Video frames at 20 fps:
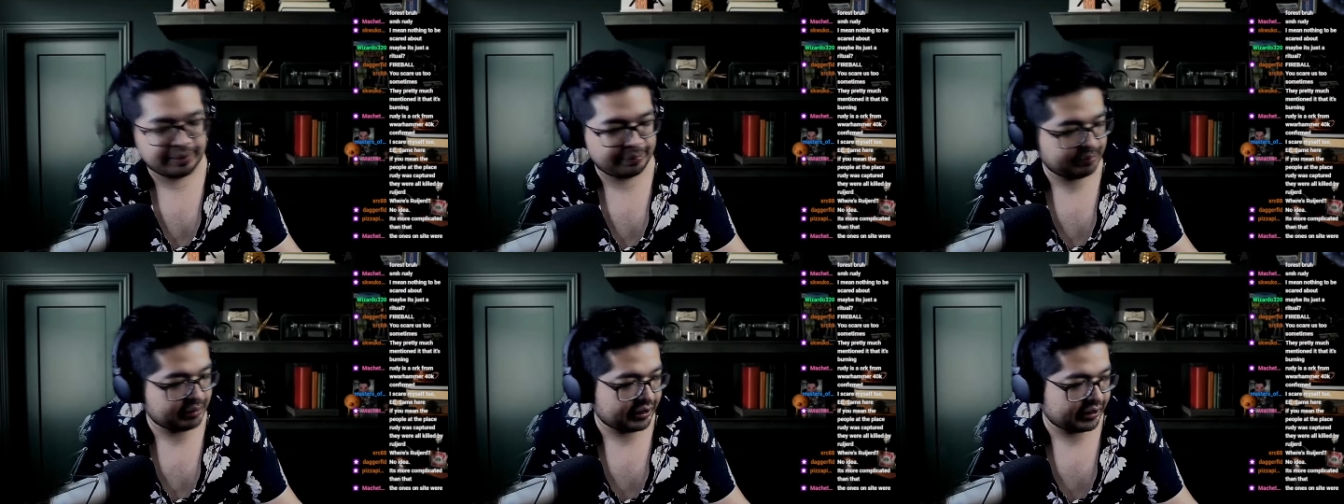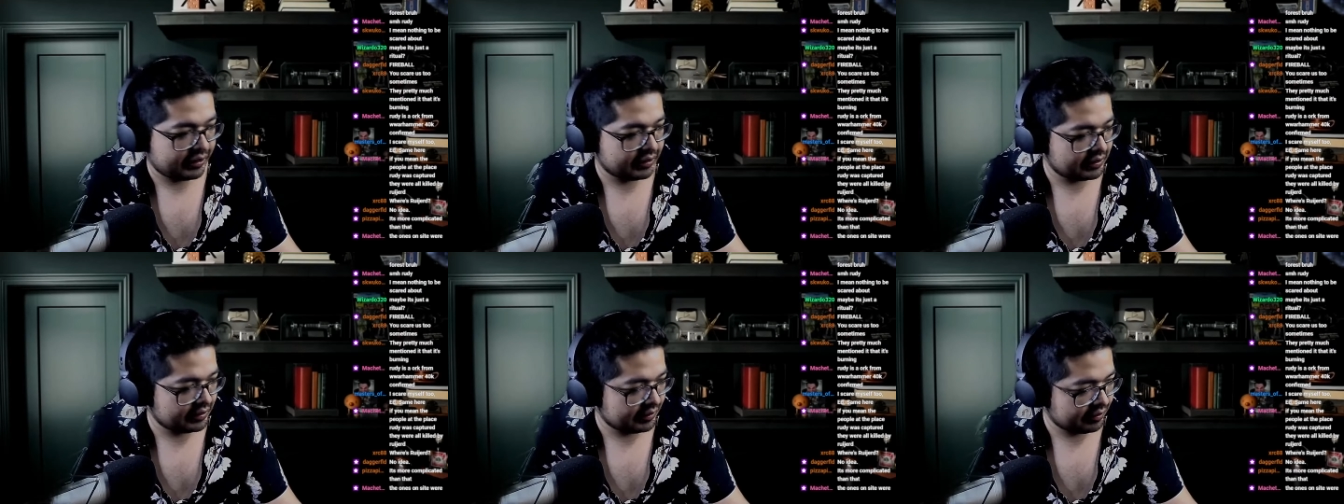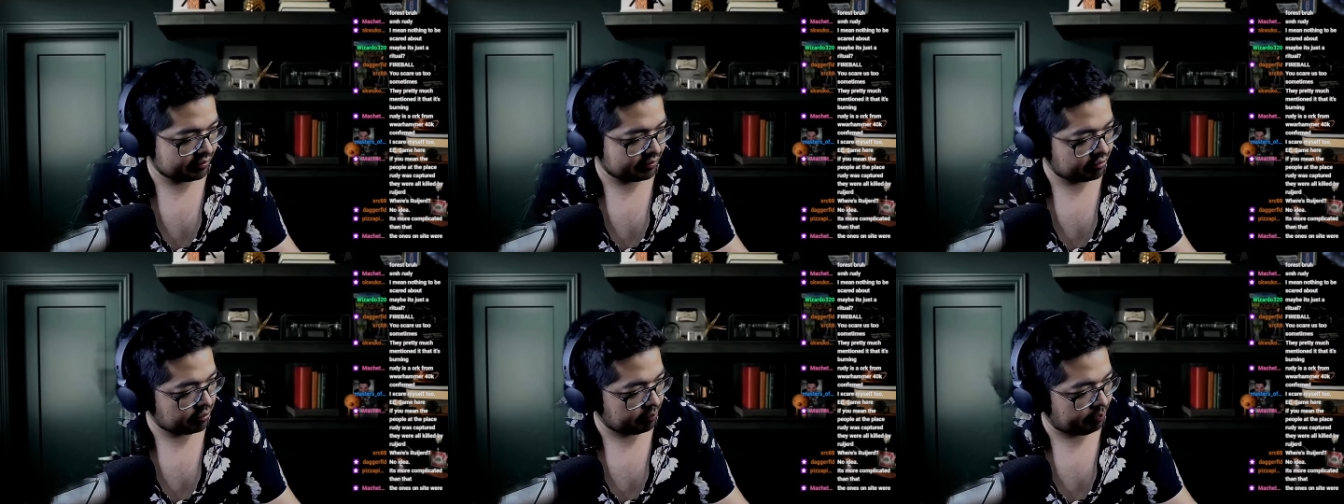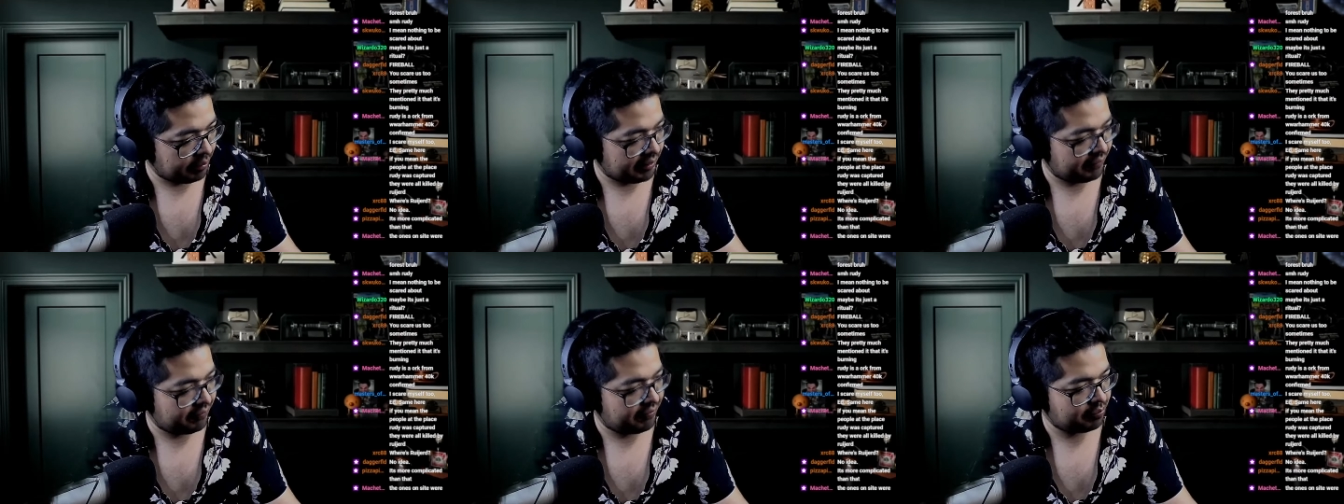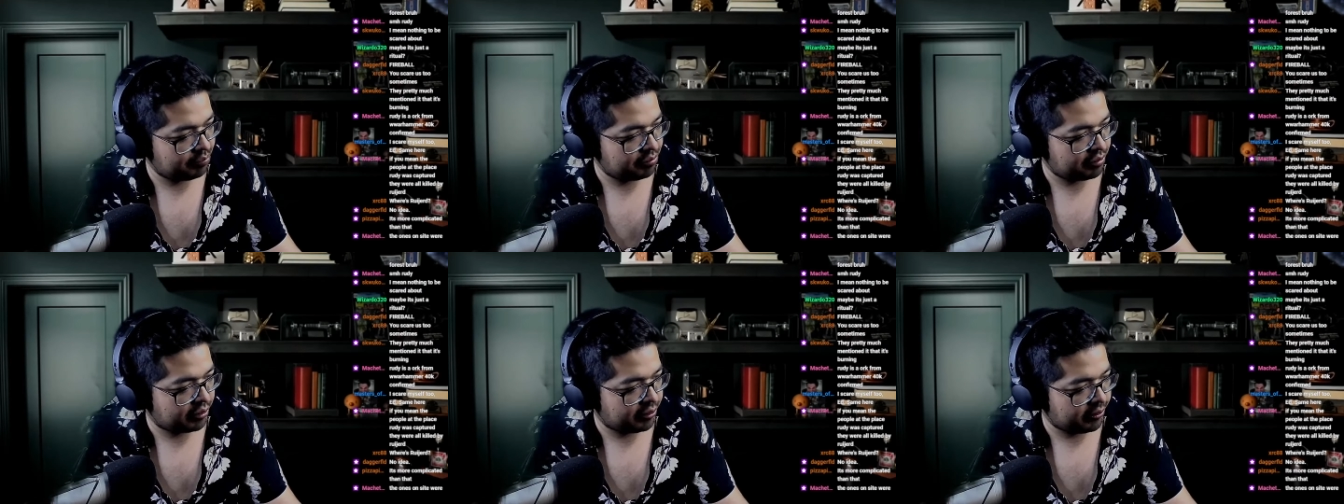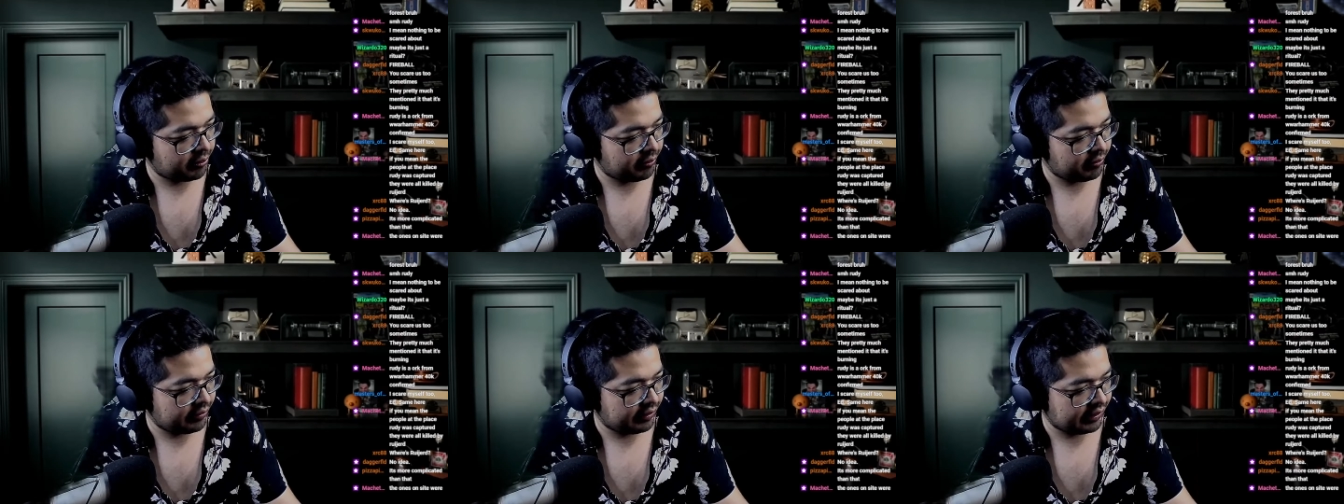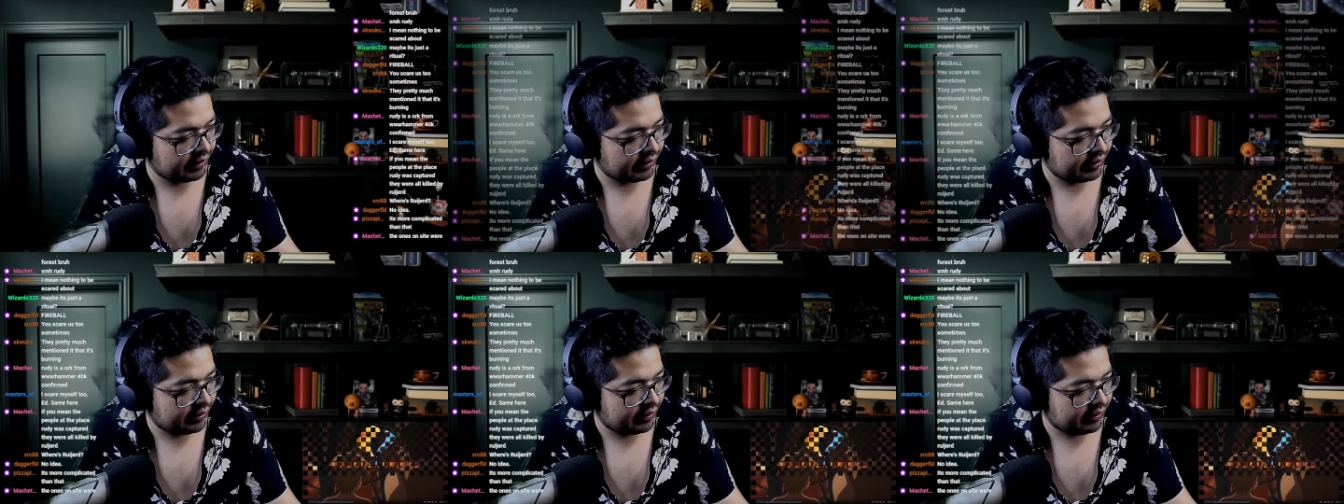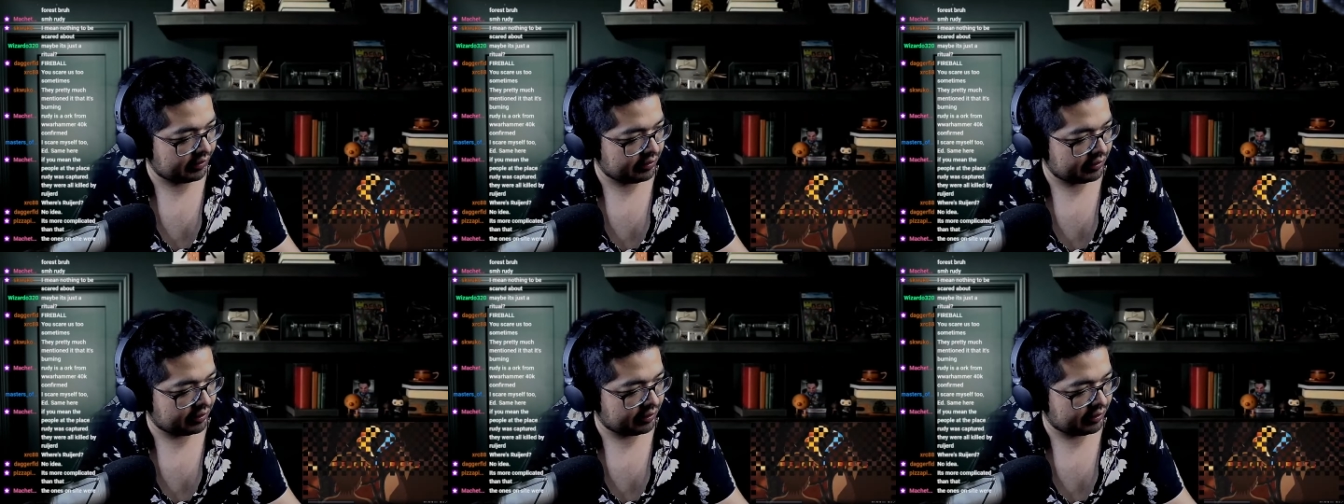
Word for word: immediately is you buff up security.